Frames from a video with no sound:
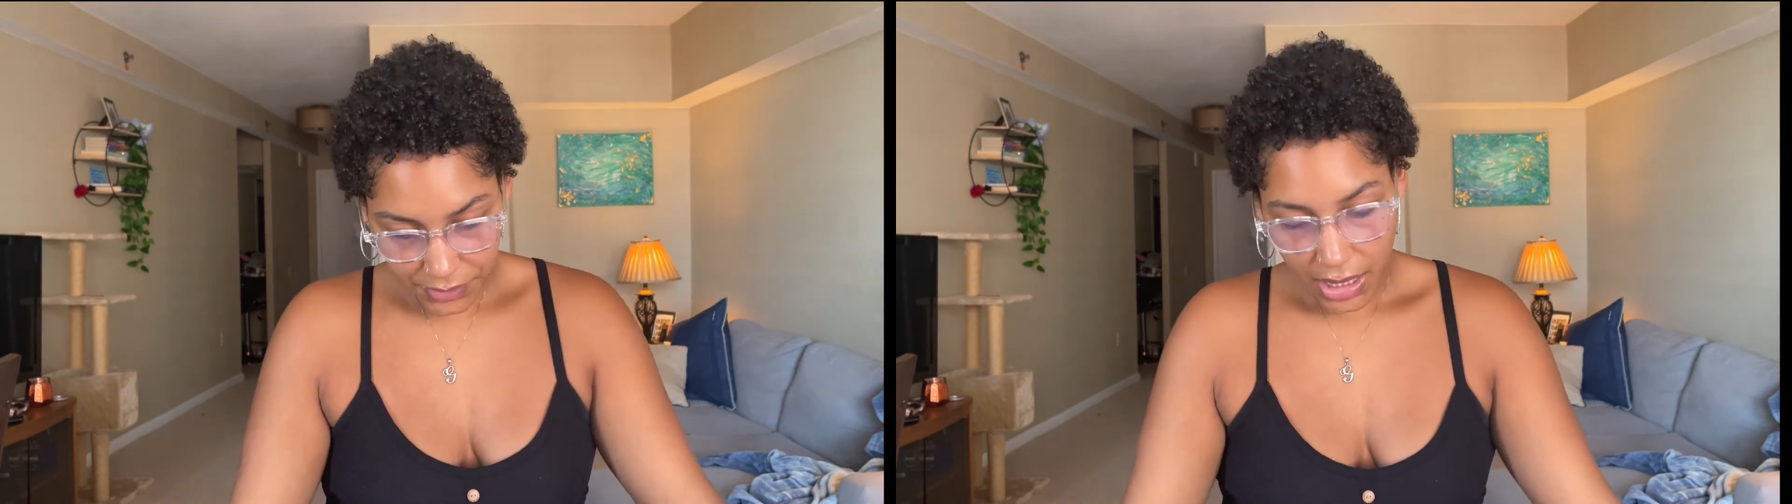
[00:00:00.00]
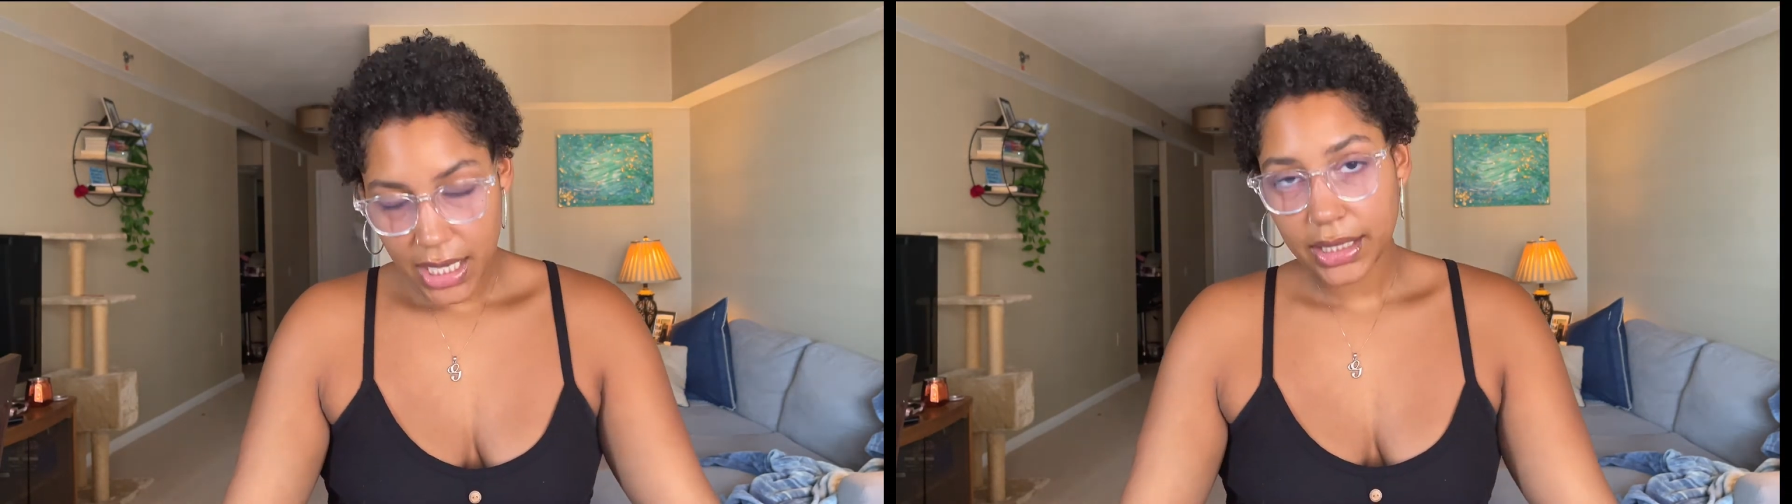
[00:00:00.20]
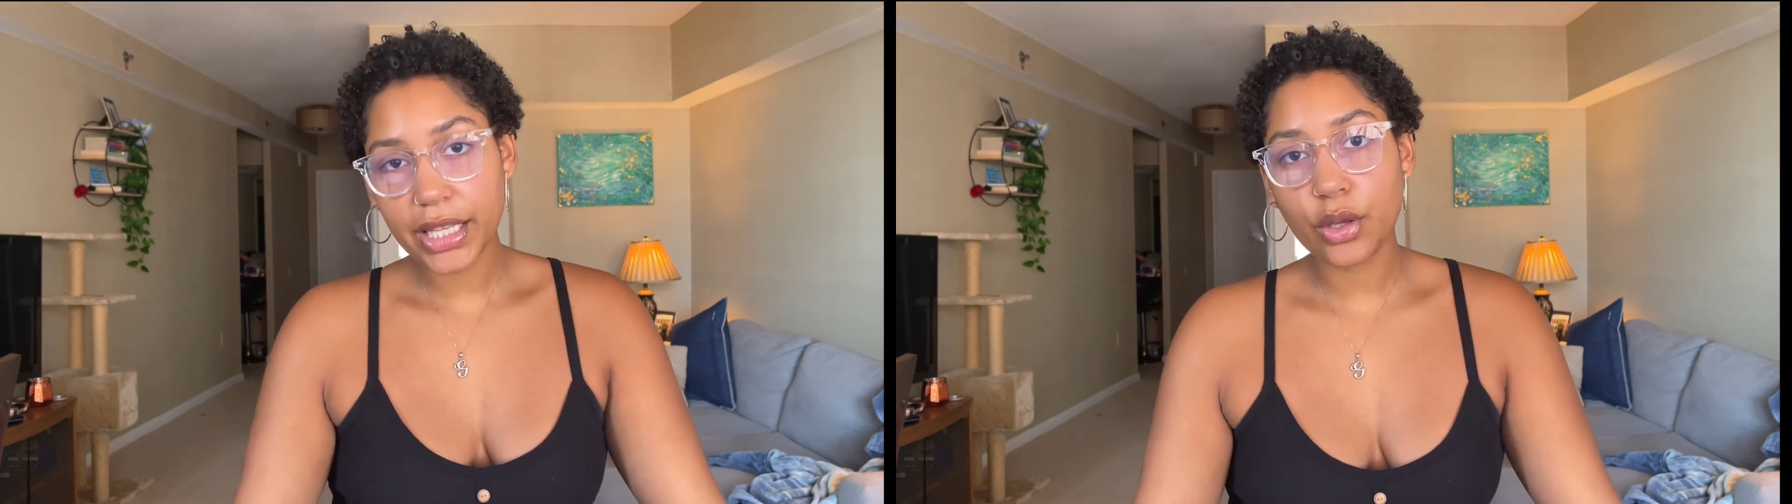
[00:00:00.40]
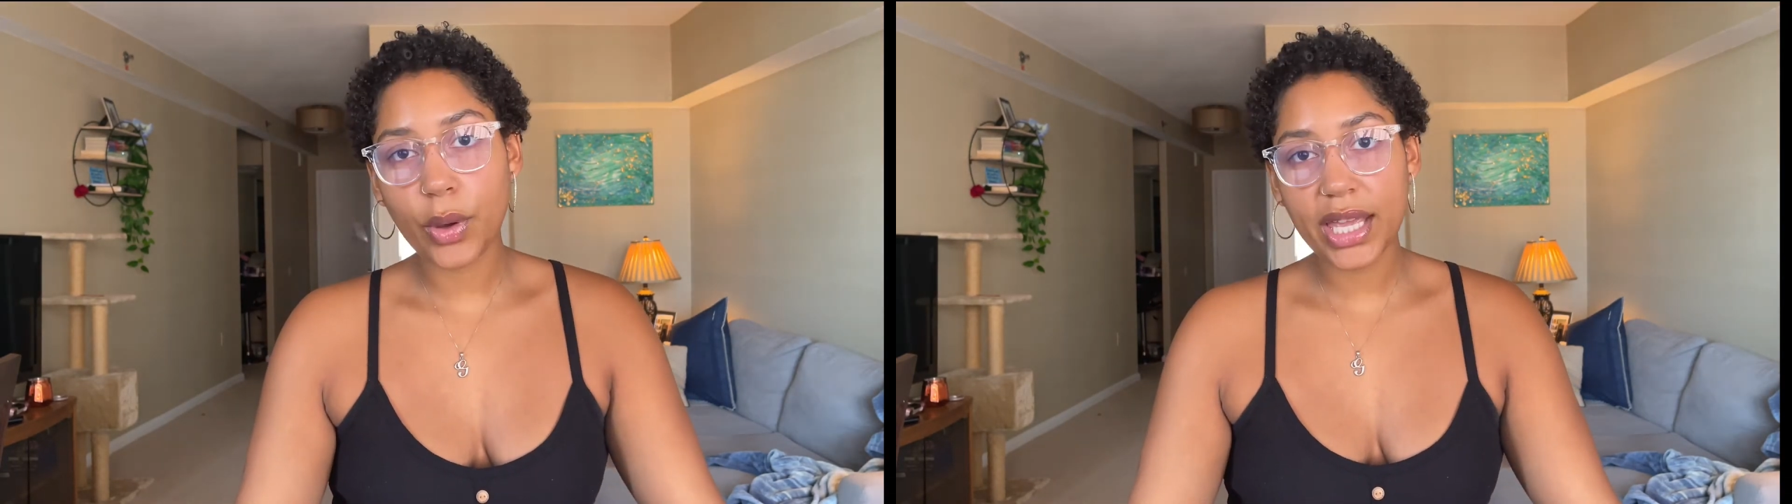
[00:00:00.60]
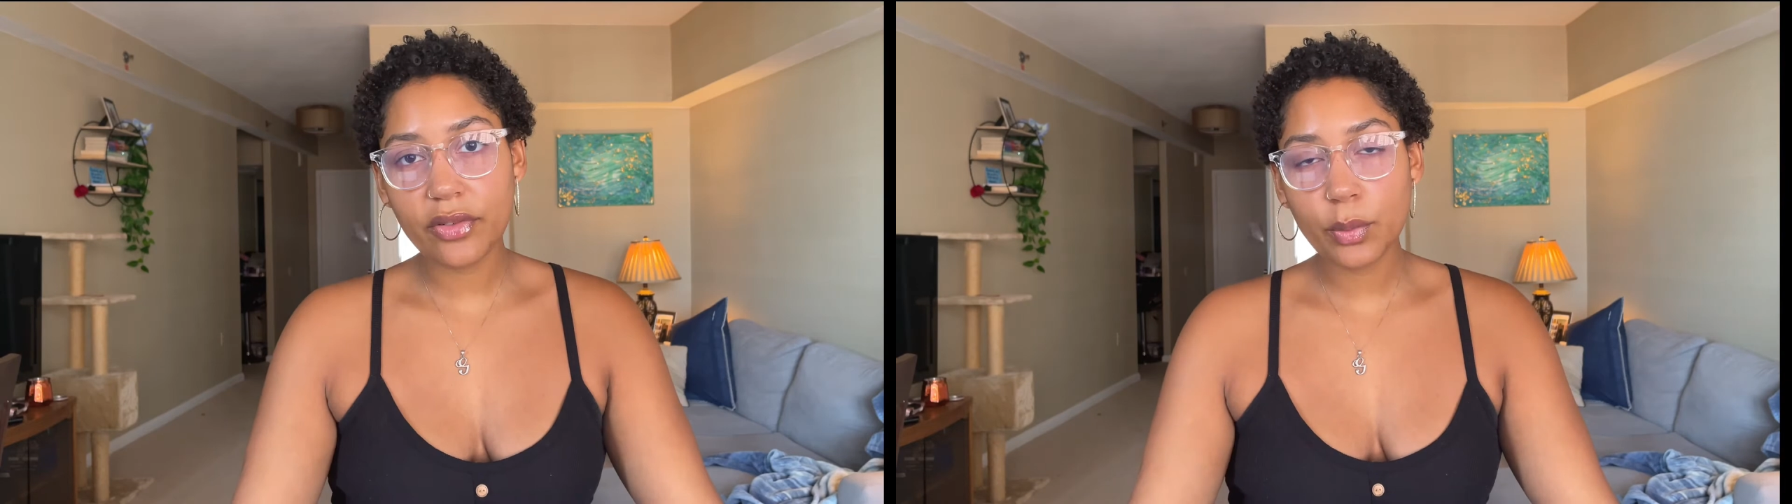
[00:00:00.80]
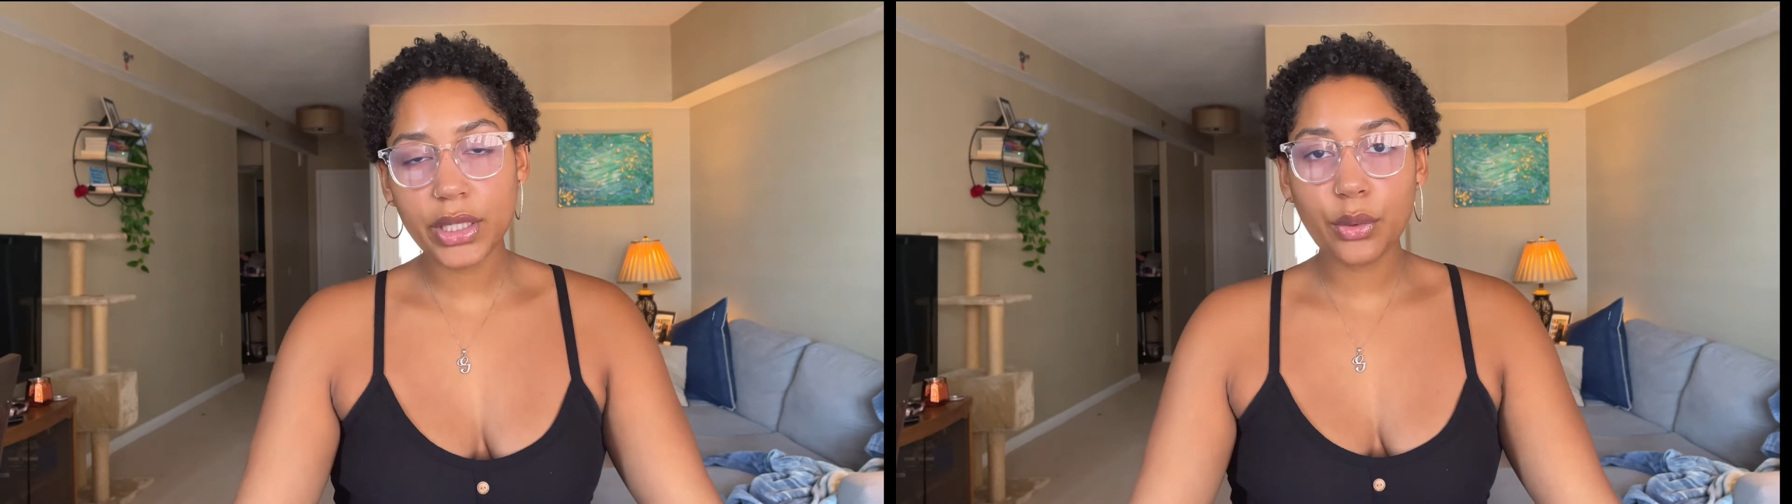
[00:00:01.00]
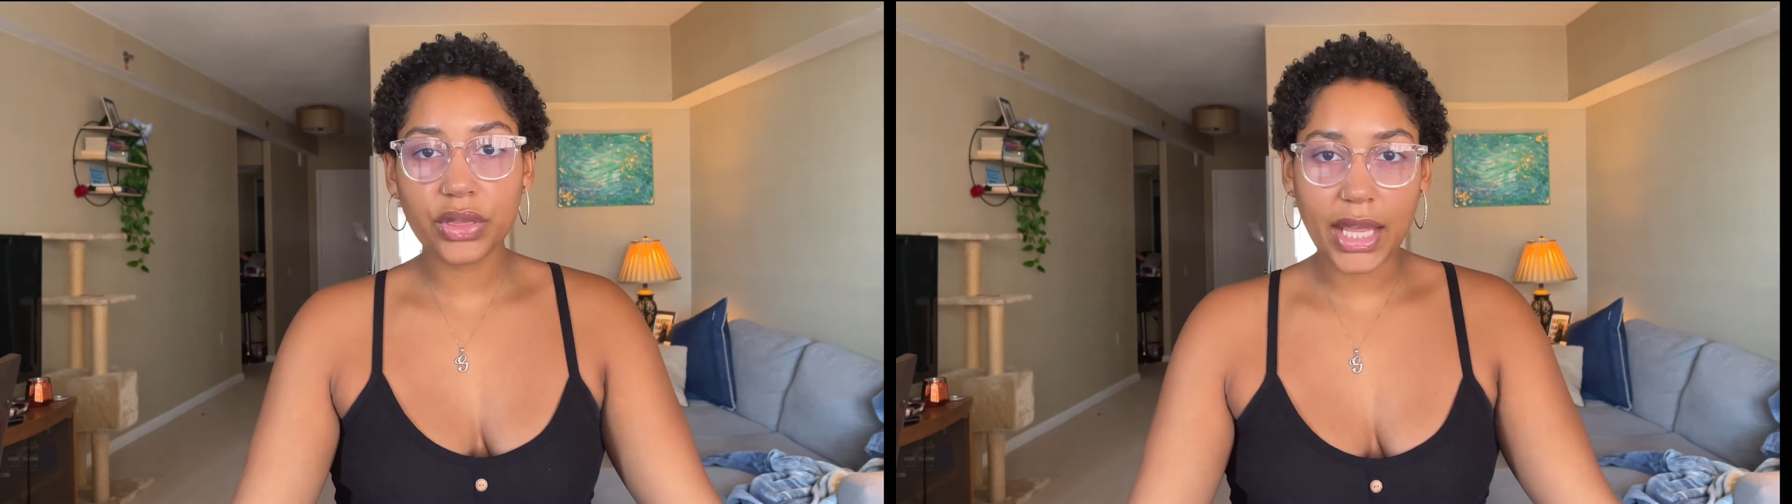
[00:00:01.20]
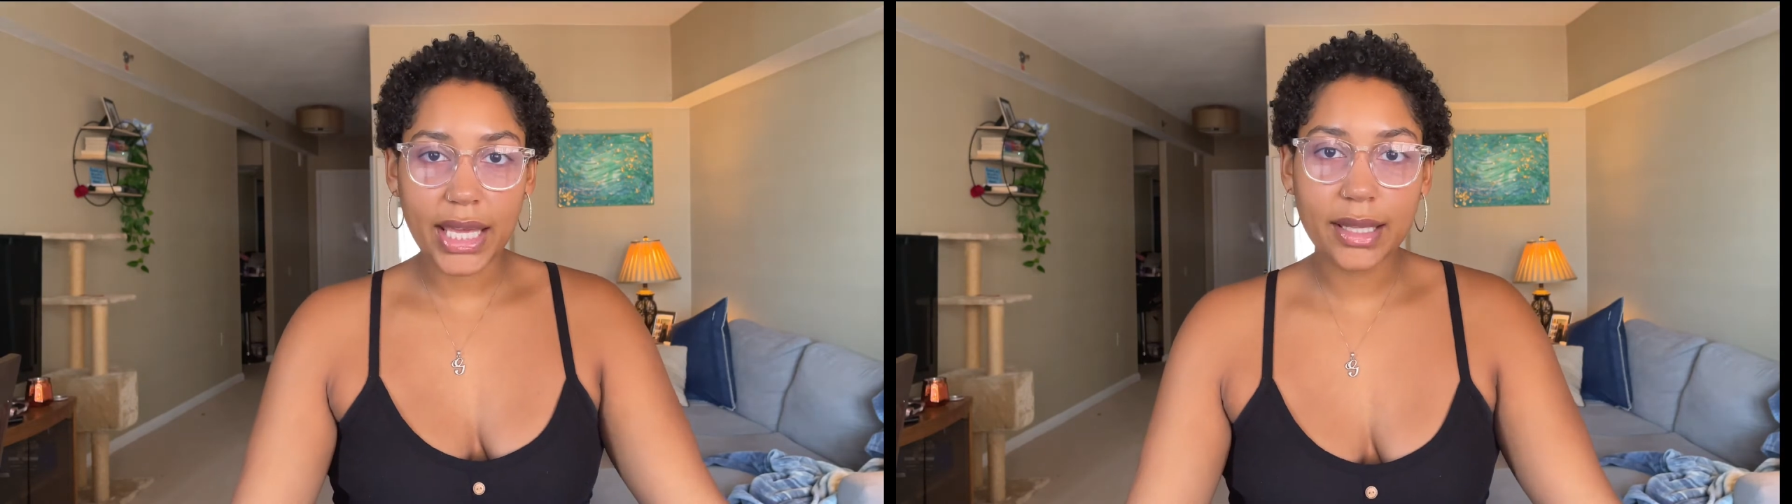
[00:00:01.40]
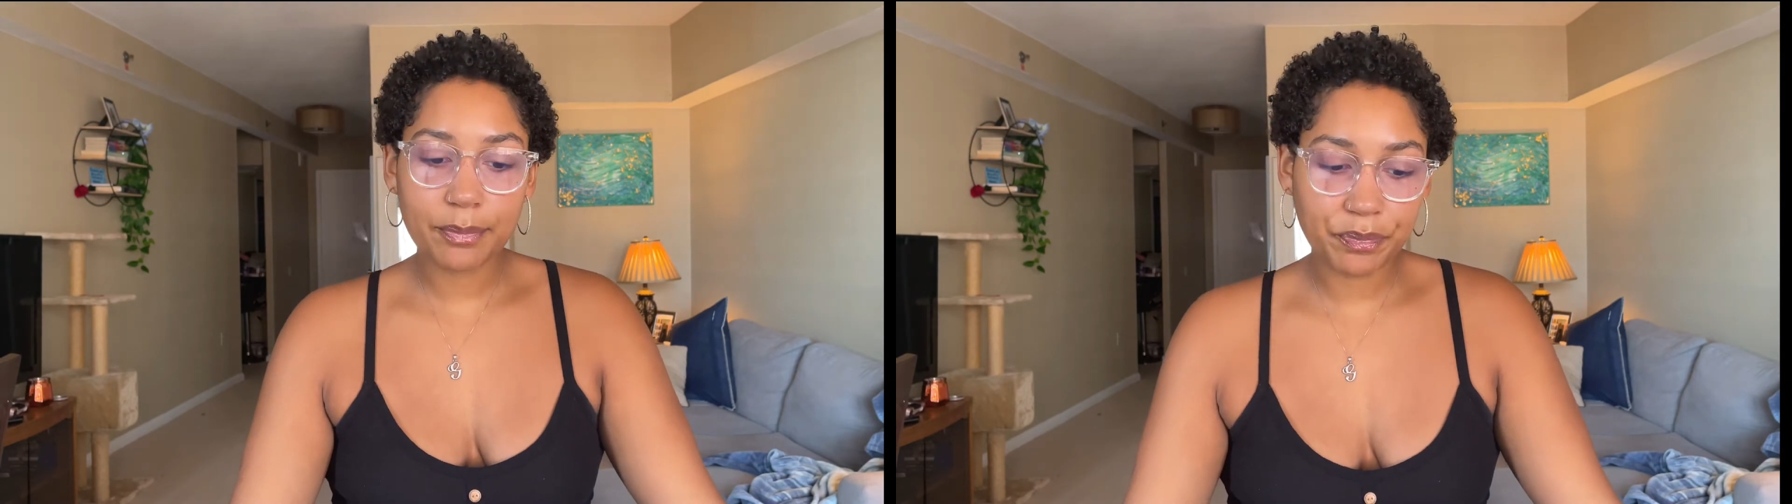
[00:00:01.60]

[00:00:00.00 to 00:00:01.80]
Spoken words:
Like, even when you think